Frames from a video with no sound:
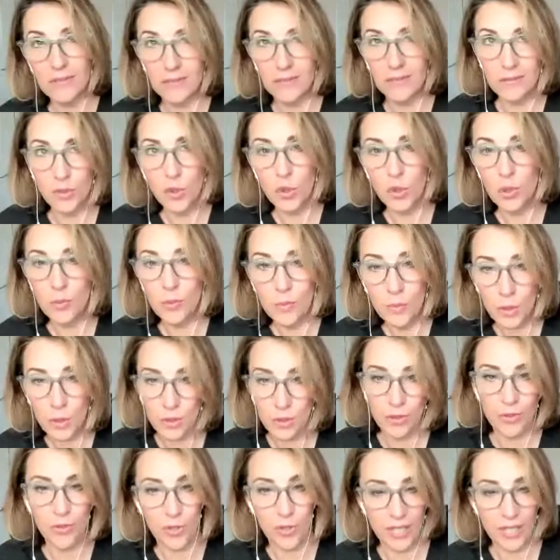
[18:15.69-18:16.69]

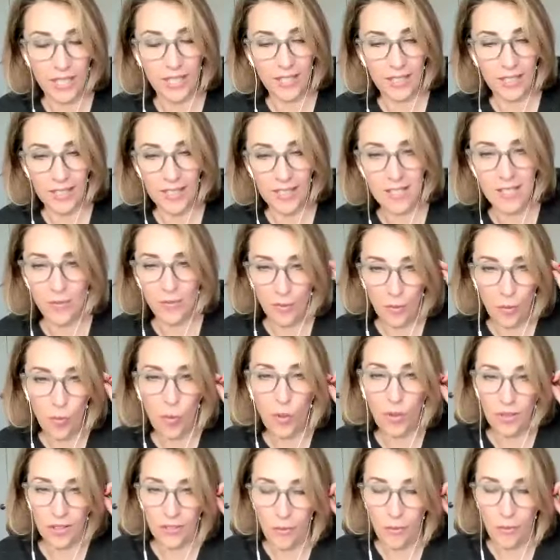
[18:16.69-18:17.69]
normal drinkers, for
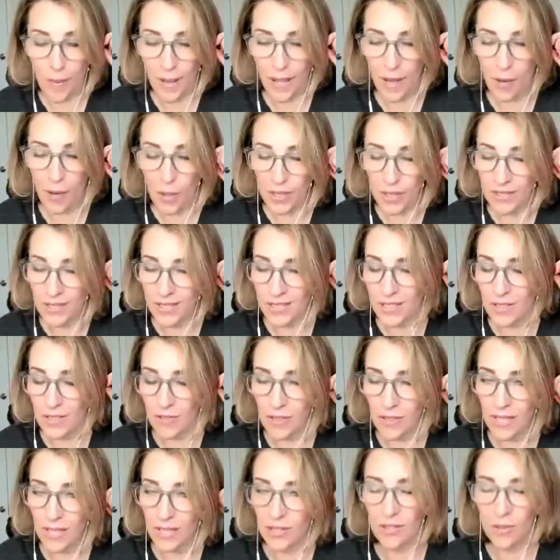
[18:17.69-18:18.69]
want of a better word, and I don't
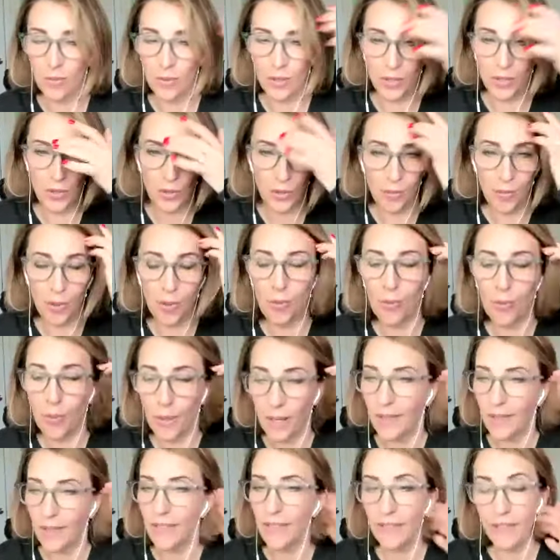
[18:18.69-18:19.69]
like the word normal,
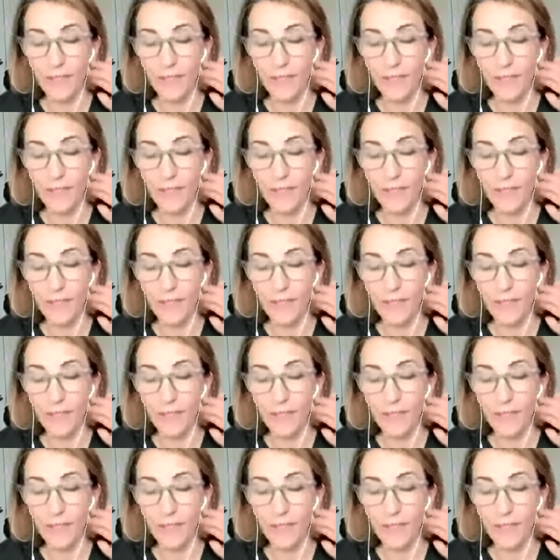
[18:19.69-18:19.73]
but